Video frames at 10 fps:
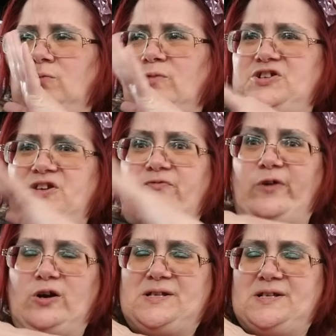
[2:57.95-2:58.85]
when she
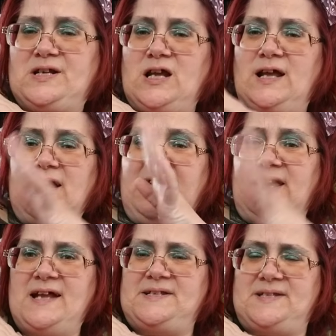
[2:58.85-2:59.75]
first
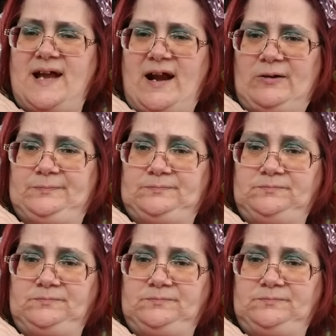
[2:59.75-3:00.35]
gets there